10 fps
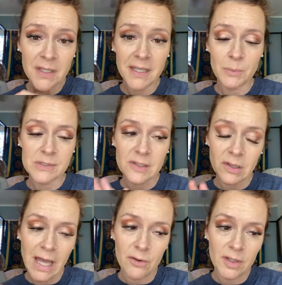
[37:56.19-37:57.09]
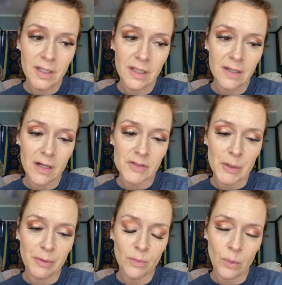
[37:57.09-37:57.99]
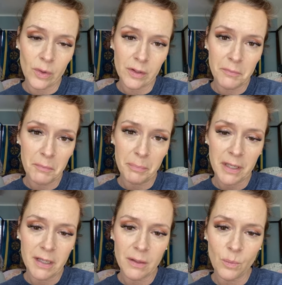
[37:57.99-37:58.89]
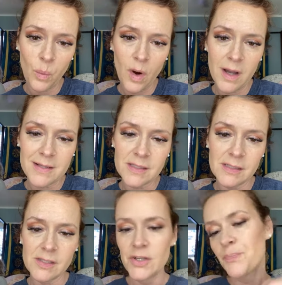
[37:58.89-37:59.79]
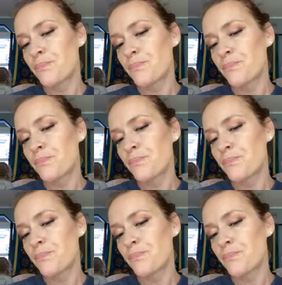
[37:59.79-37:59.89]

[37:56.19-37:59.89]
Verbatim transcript: It was cloudy and not super warm, but it was,